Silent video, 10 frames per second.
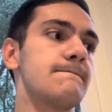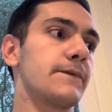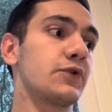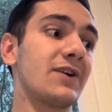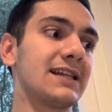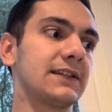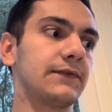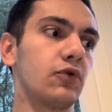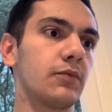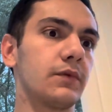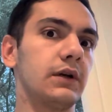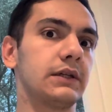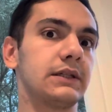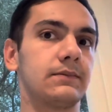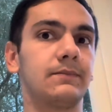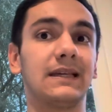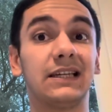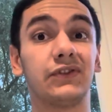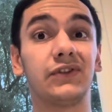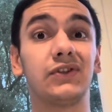transformers
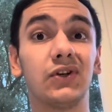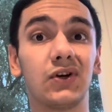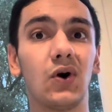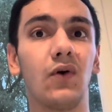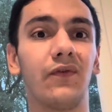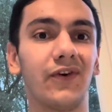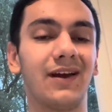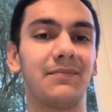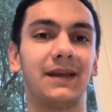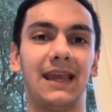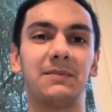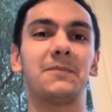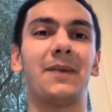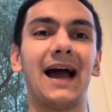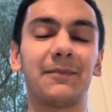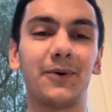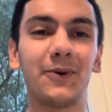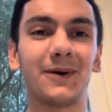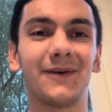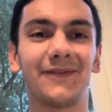essentially took over and became the
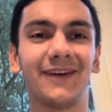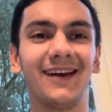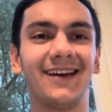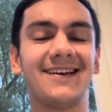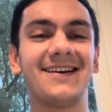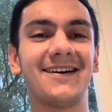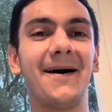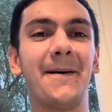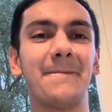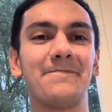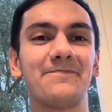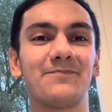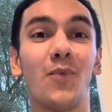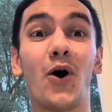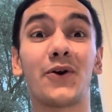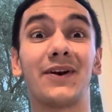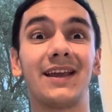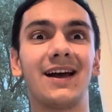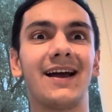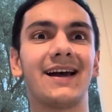backbone of modern
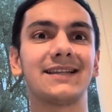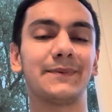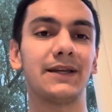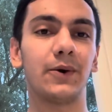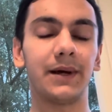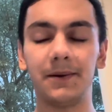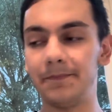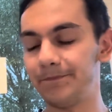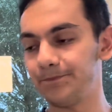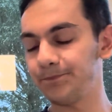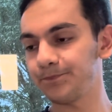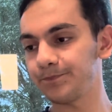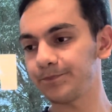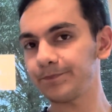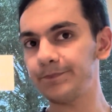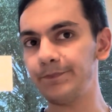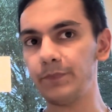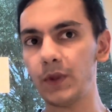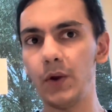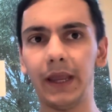AI as we know it.
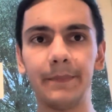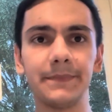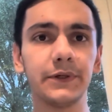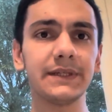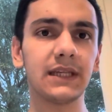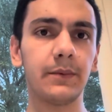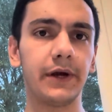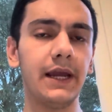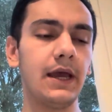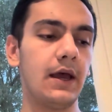Okay, so in summary,